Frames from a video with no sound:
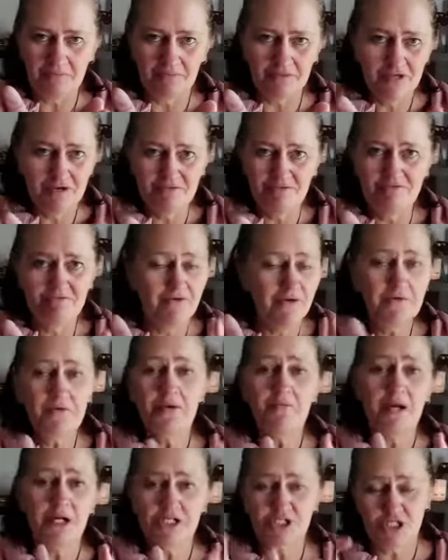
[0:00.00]
They're very
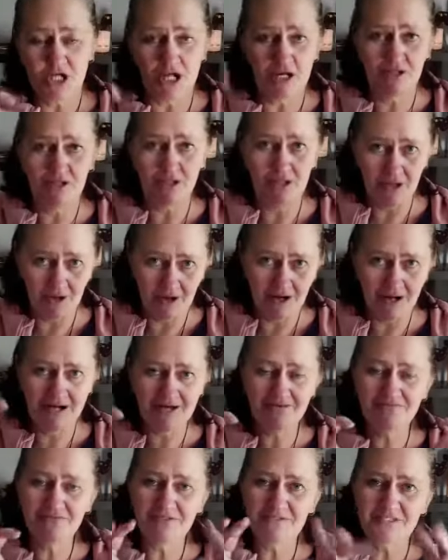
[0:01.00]
much
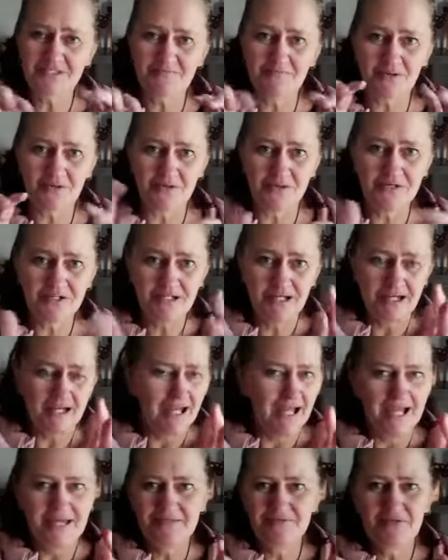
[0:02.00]
alive in spirit,
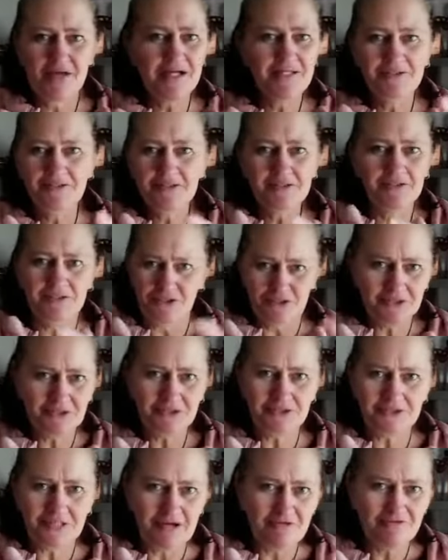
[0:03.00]
and they look
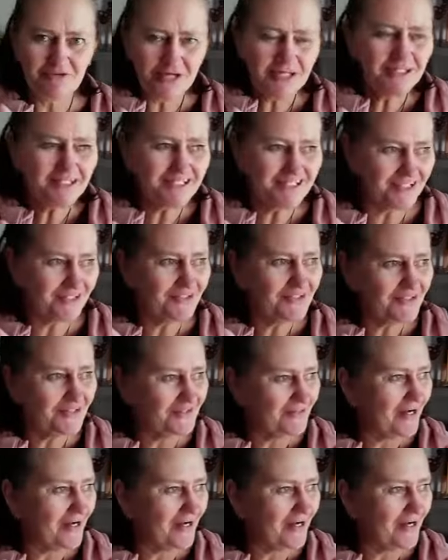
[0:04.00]
good. They really do.